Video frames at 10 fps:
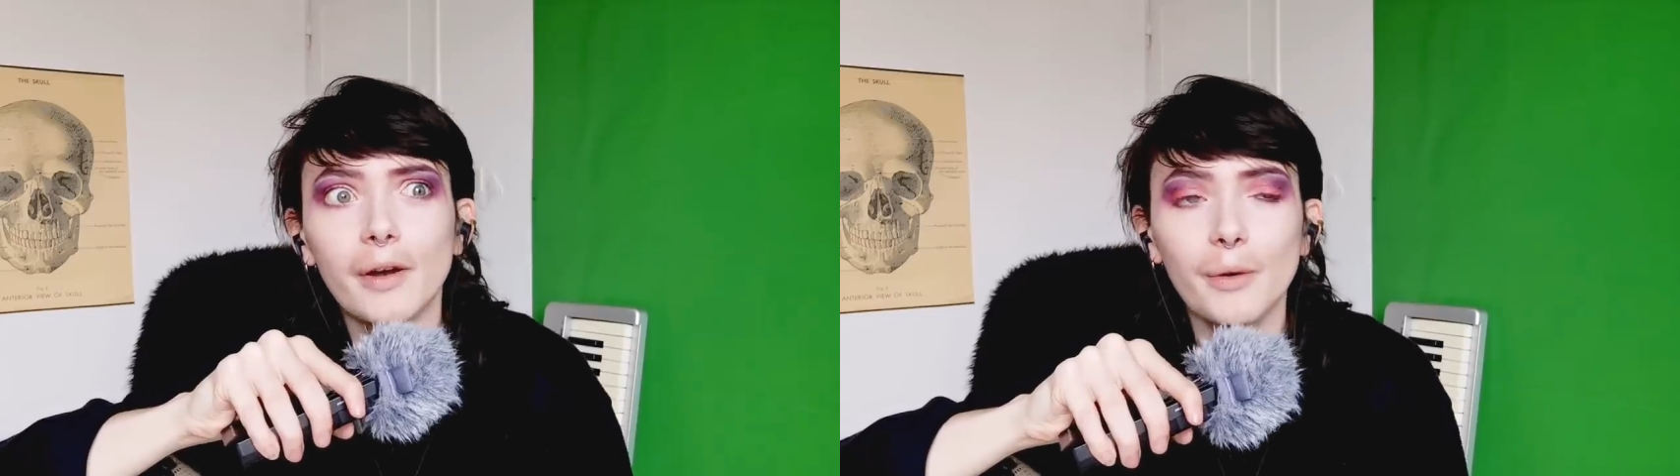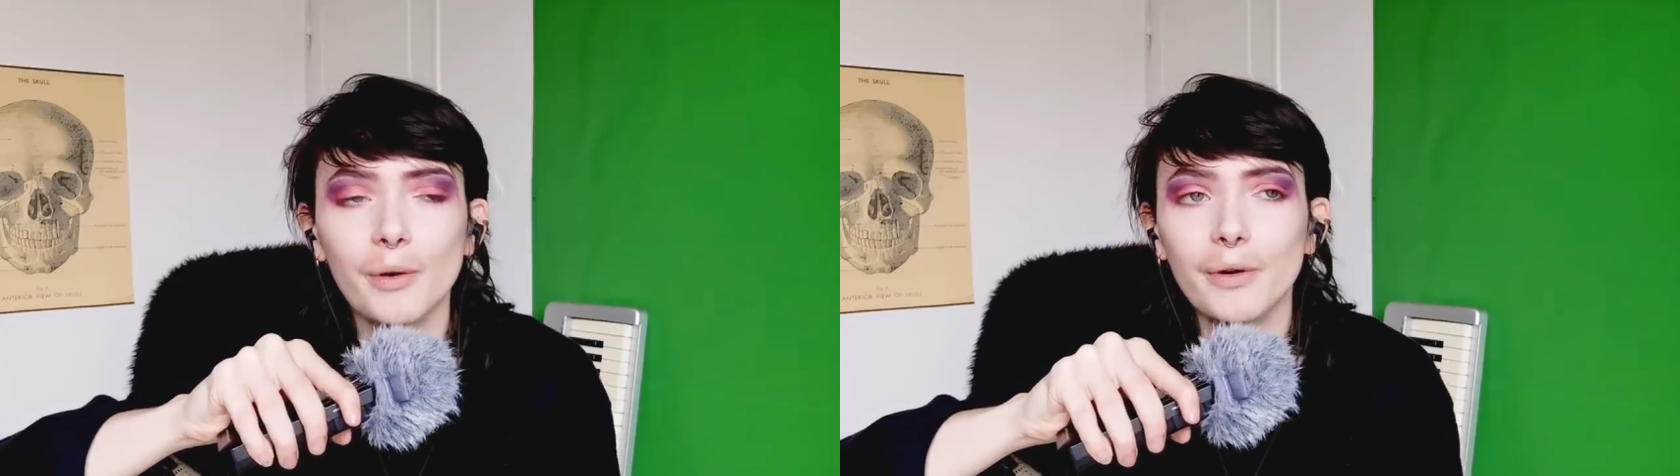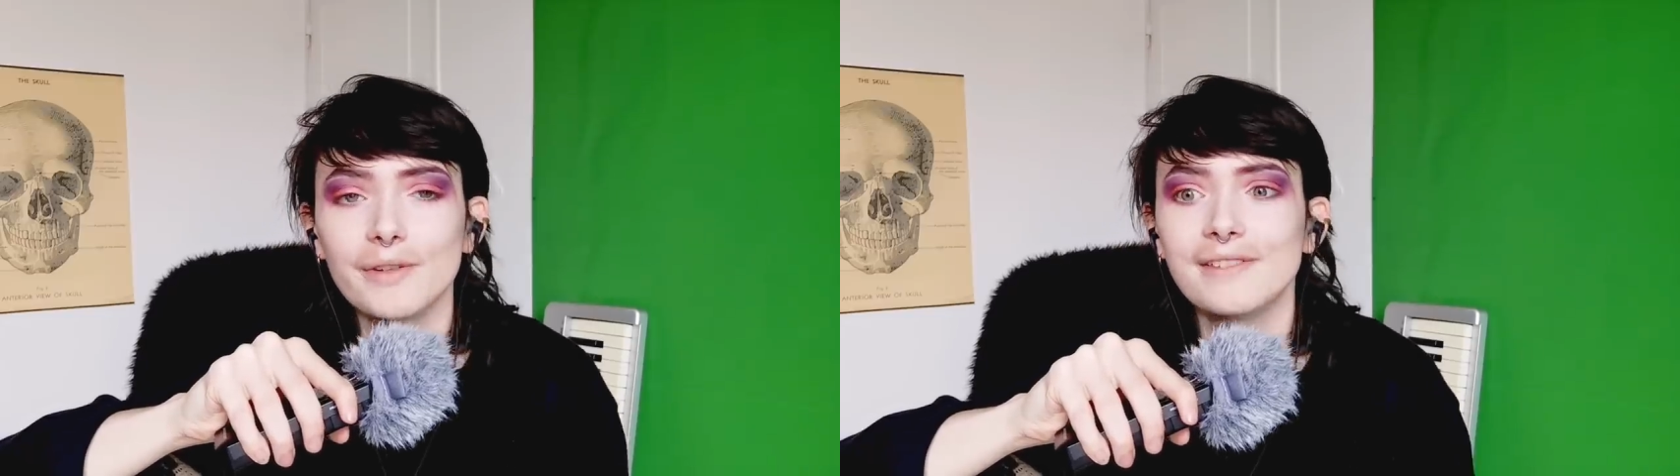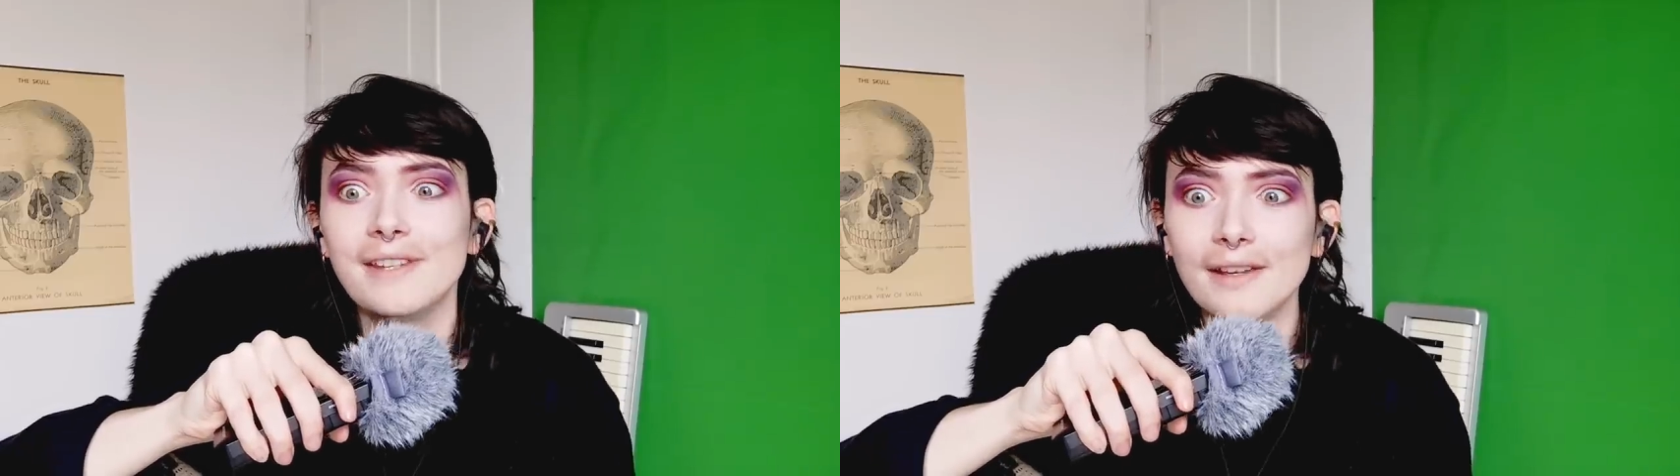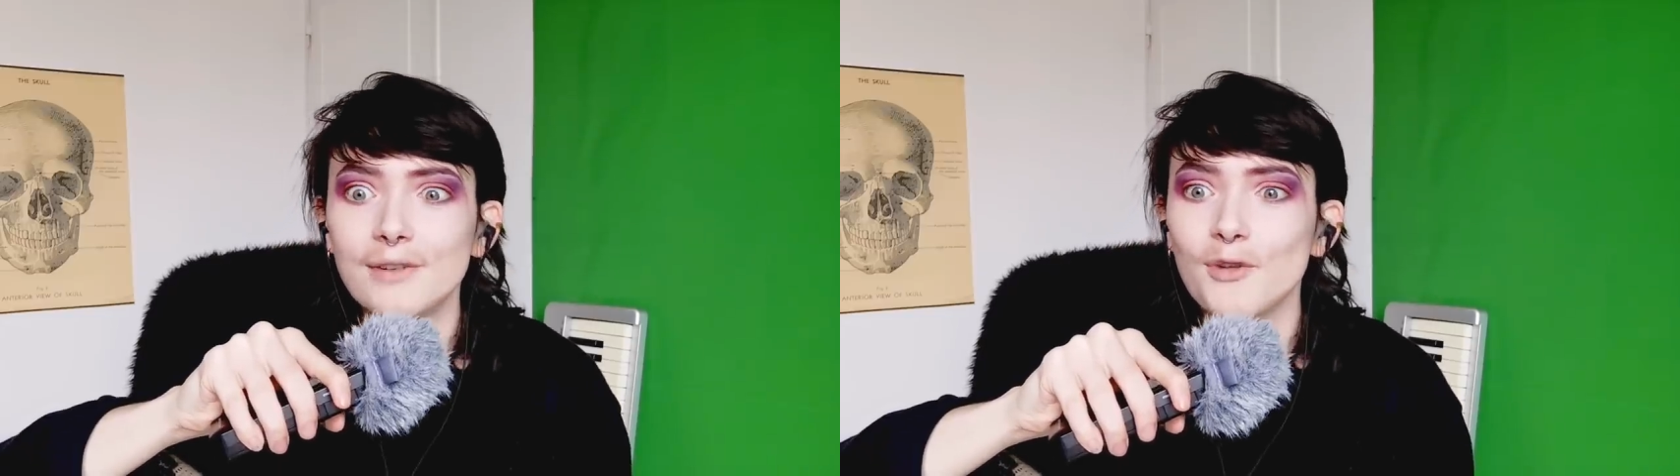or
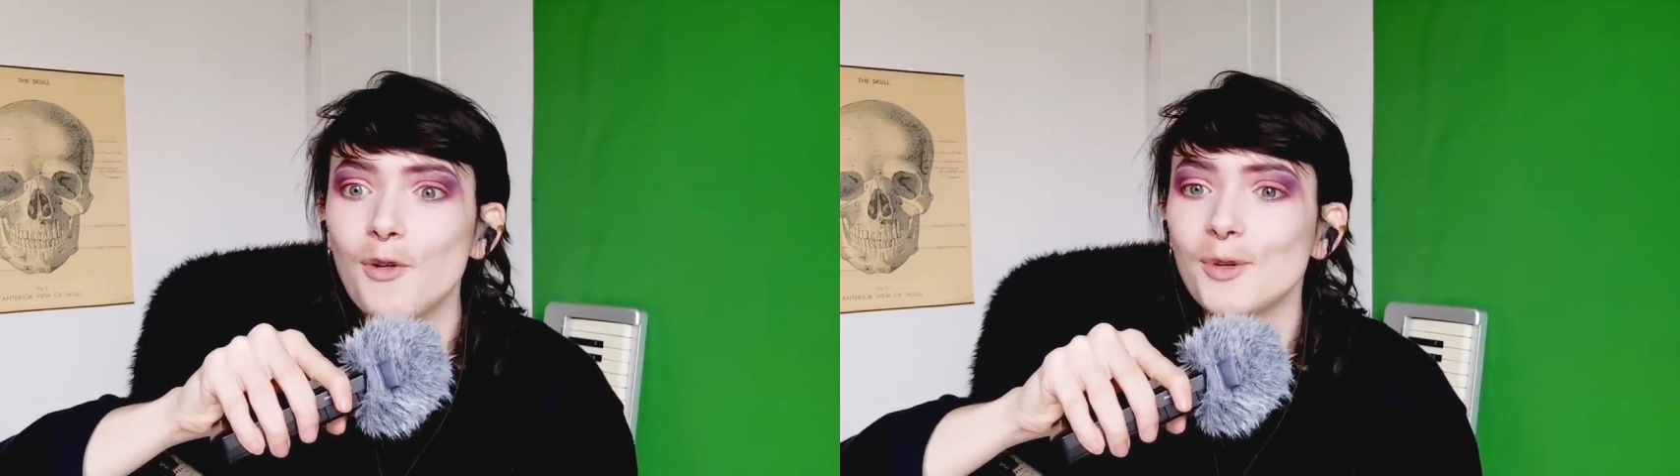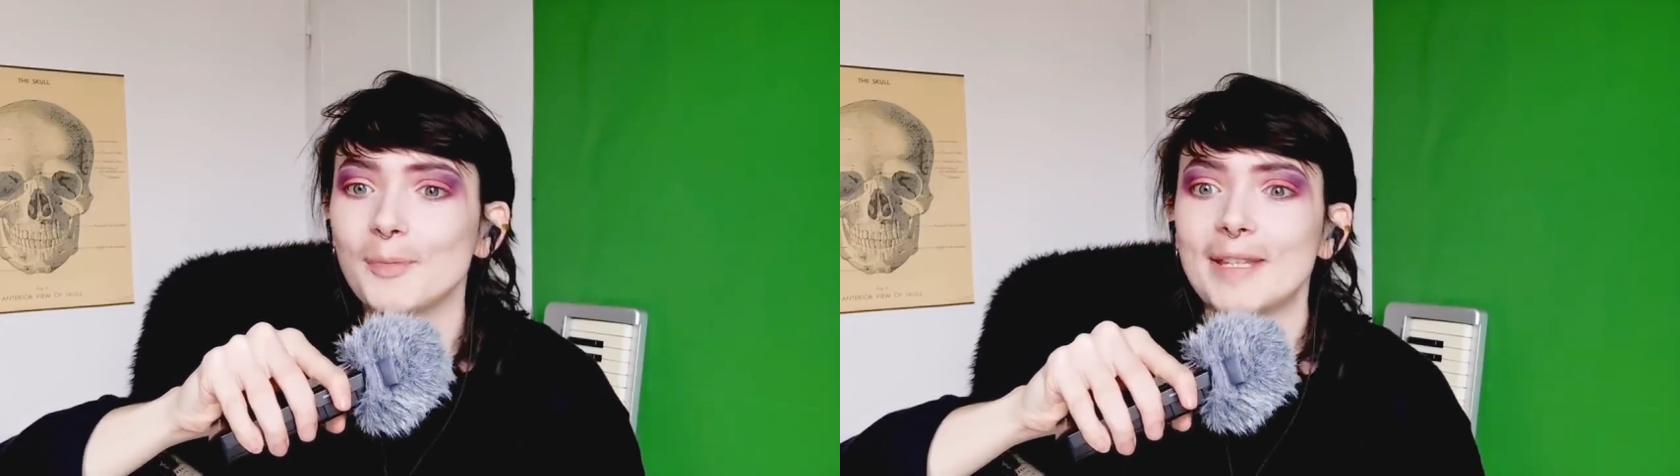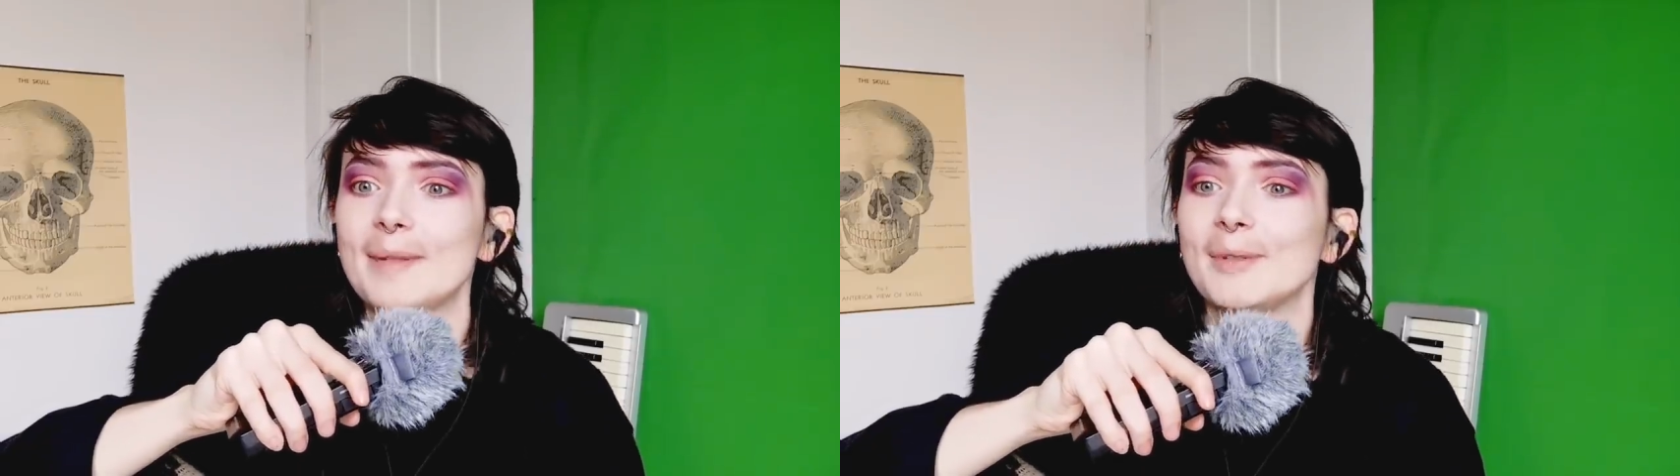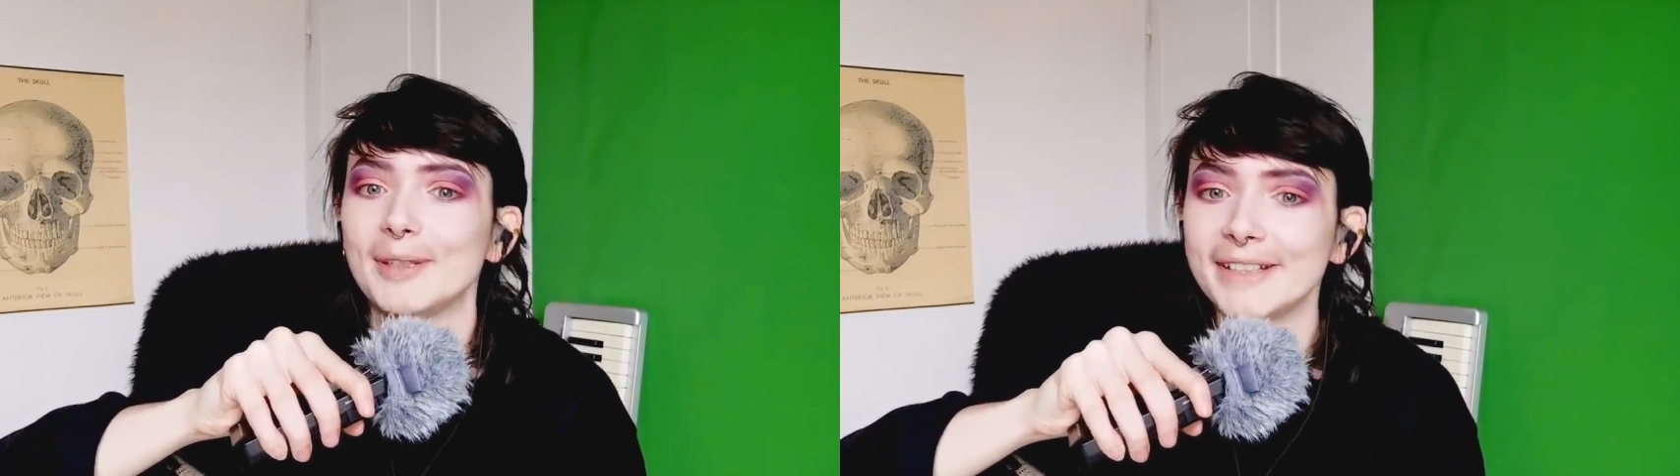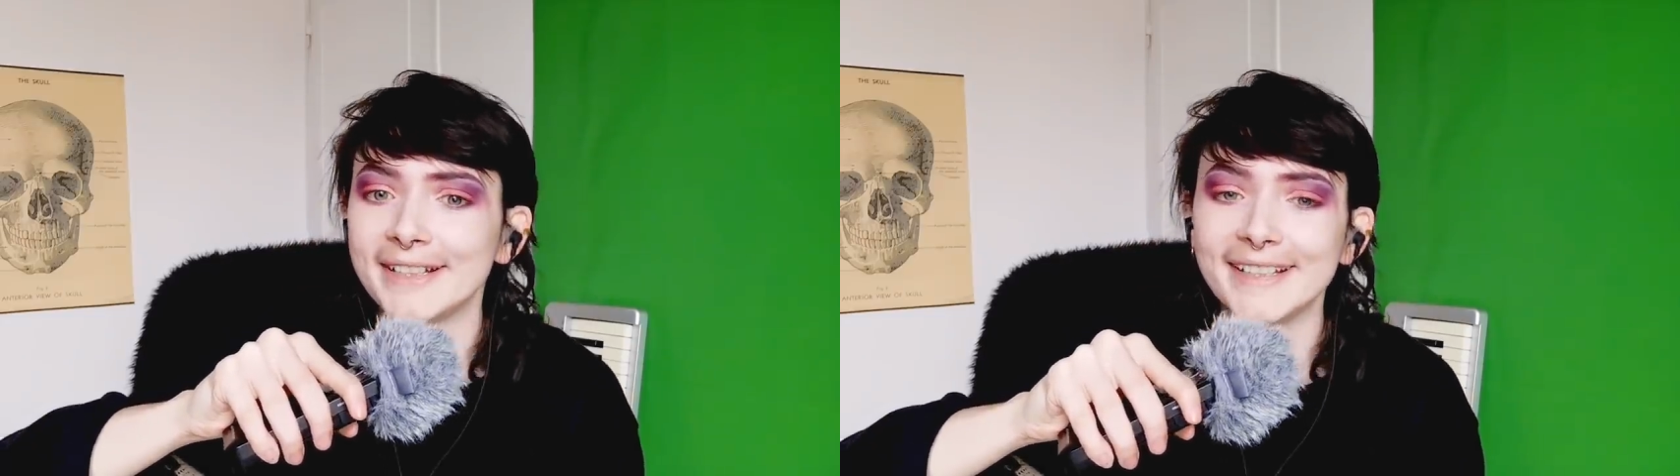"Dear normal
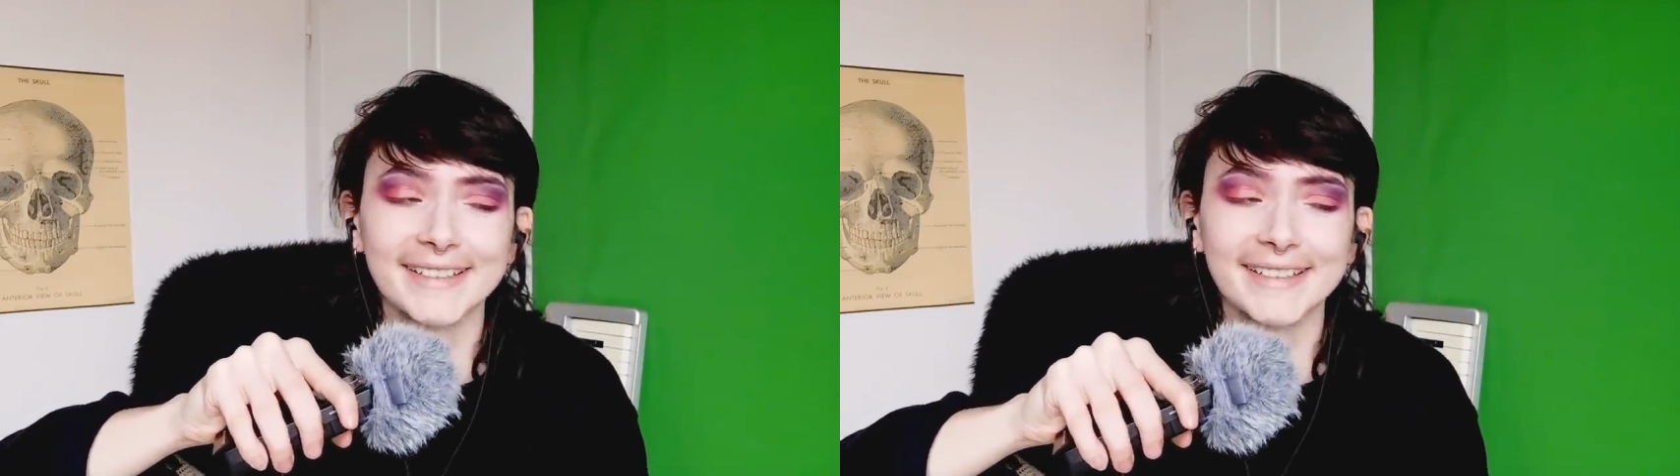people"?